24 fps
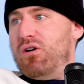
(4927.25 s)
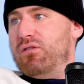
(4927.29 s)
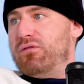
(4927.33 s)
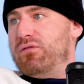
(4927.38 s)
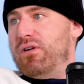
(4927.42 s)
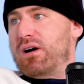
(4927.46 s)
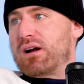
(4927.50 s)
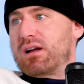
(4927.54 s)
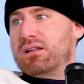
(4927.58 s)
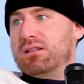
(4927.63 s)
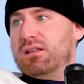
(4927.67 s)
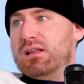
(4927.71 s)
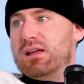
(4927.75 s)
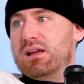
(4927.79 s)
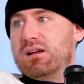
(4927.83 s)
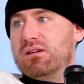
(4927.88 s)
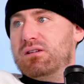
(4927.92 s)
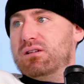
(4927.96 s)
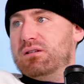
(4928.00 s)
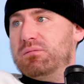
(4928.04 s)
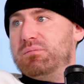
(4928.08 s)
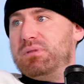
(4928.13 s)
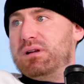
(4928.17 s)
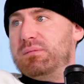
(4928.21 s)
all fucking
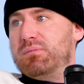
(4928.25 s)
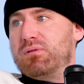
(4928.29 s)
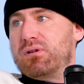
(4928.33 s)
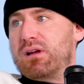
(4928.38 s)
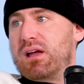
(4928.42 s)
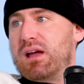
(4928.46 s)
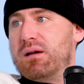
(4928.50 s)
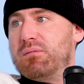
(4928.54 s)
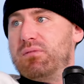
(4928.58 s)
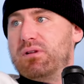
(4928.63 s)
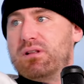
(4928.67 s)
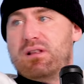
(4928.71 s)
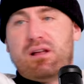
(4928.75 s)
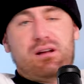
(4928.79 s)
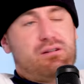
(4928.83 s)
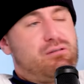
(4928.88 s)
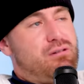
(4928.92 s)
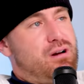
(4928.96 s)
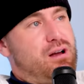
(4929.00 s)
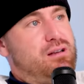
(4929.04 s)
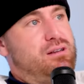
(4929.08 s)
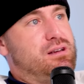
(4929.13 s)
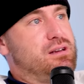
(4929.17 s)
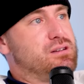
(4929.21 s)
legal and people gambling
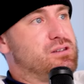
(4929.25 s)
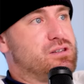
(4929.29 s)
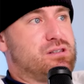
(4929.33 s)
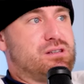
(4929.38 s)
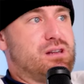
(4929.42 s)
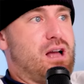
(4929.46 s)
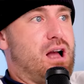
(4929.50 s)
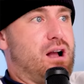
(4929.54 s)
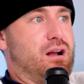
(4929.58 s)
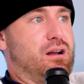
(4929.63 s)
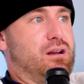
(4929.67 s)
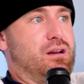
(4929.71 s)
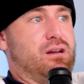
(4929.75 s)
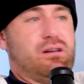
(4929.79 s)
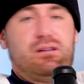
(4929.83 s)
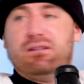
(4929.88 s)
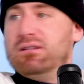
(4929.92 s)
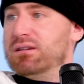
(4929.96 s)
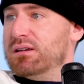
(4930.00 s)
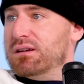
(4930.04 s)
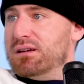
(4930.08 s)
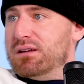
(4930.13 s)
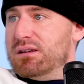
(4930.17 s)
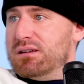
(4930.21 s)
like crazy, it's just not
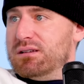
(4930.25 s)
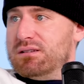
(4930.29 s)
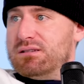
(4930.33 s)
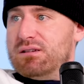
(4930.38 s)
good.